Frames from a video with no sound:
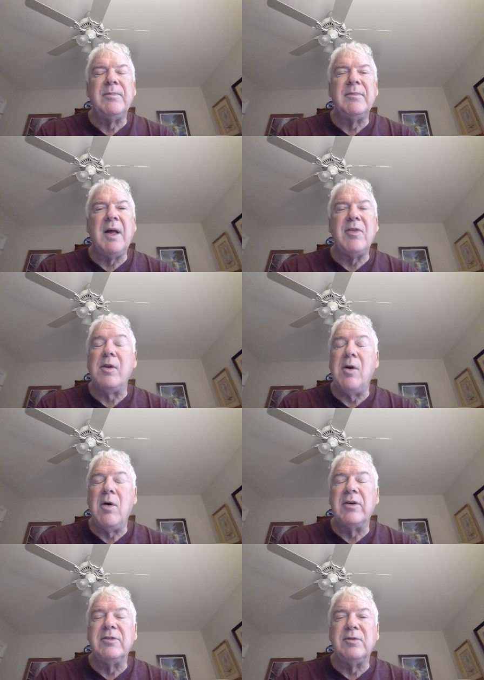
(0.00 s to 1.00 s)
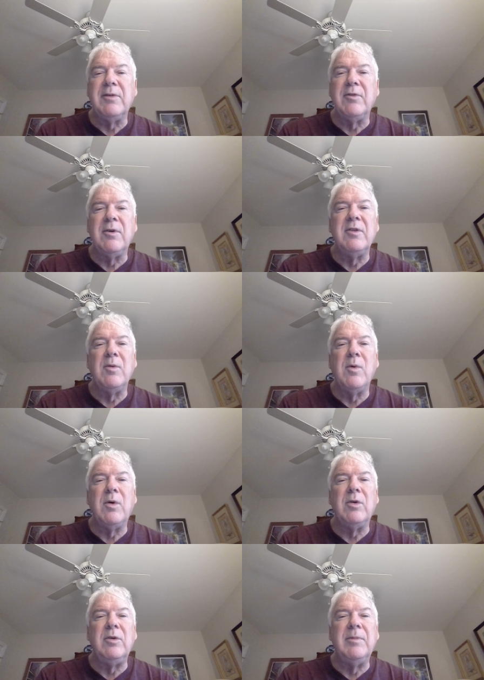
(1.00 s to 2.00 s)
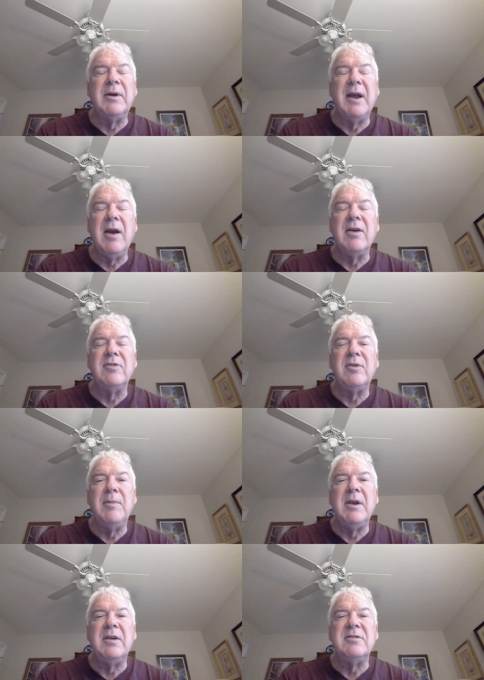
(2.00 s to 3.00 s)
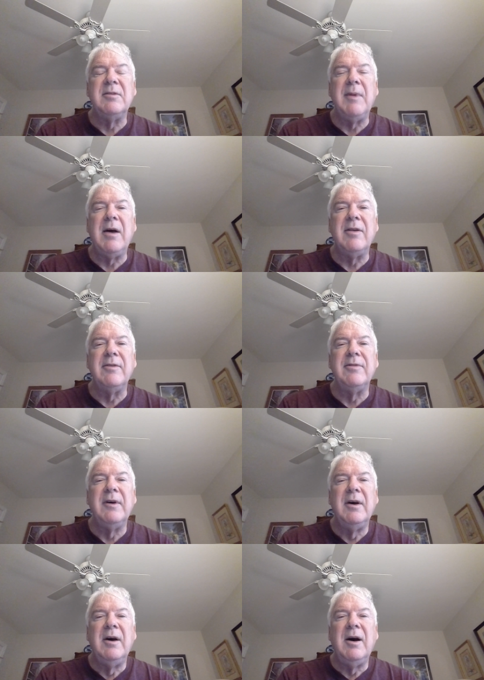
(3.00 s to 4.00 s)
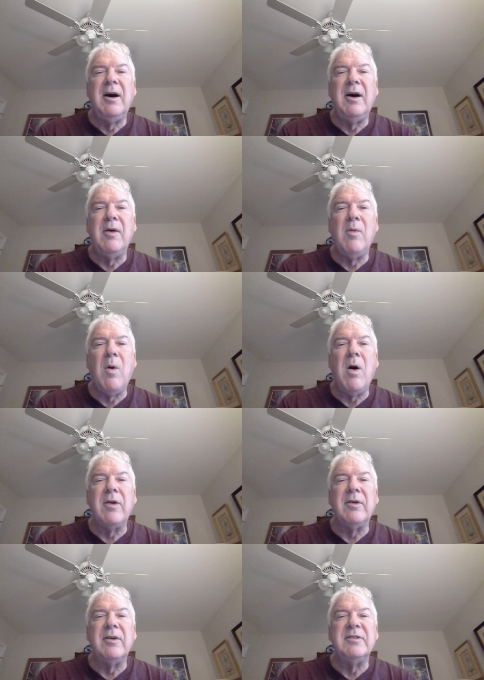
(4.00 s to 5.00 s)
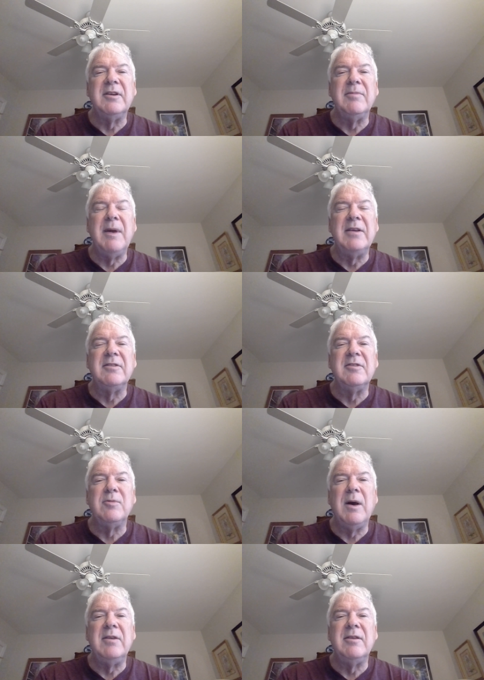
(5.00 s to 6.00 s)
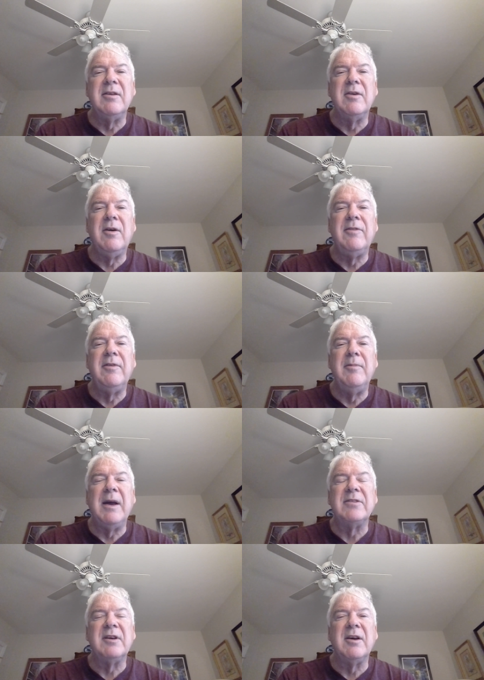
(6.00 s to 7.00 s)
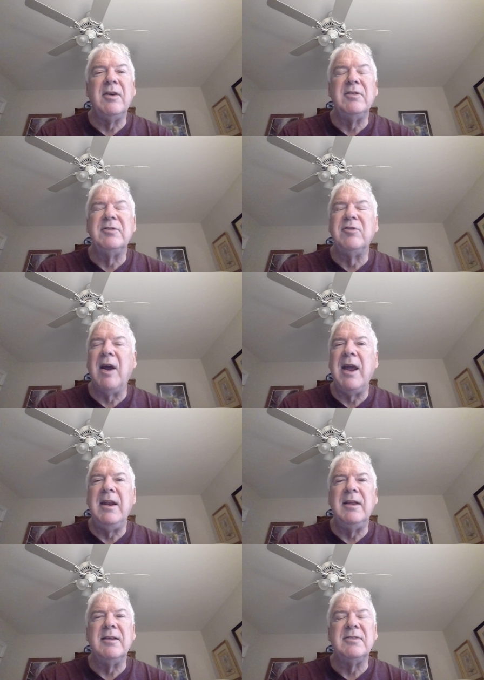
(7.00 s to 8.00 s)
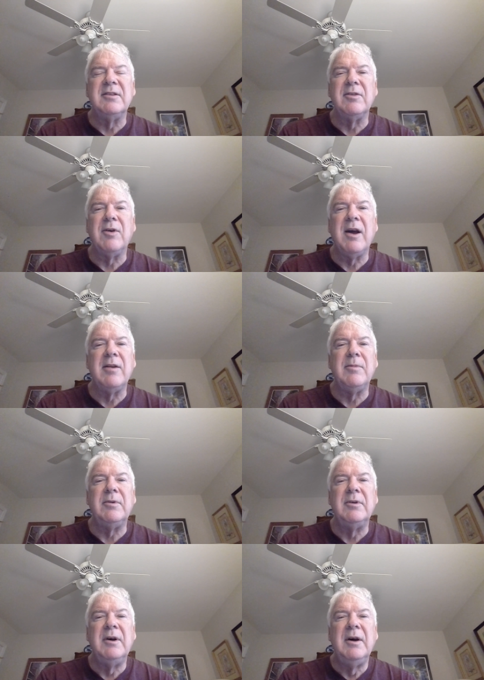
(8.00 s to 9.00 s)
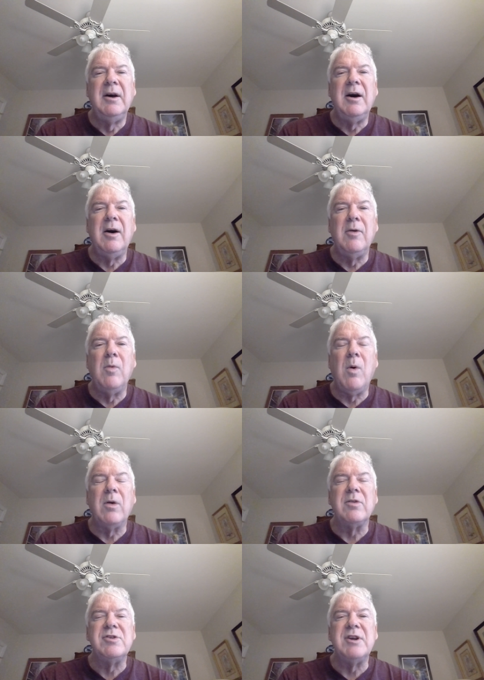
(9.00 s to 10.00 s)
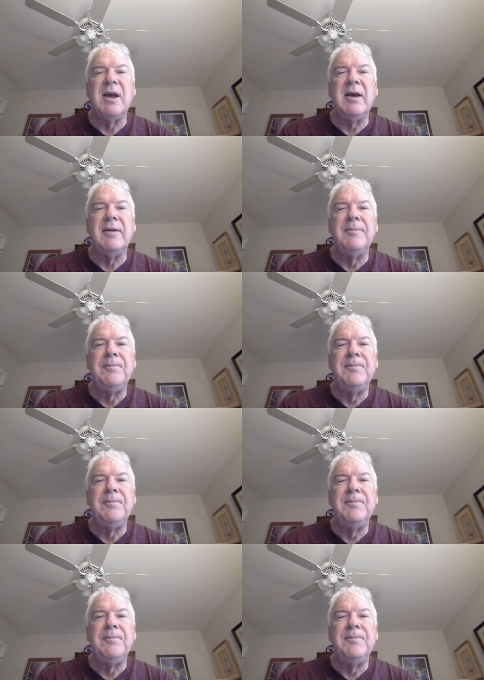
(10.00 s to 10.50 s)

not the longest river in the world, but carrying a tremendous amount of water as it makes its way to the Gulf of Mexico, just draining this incredible watershed.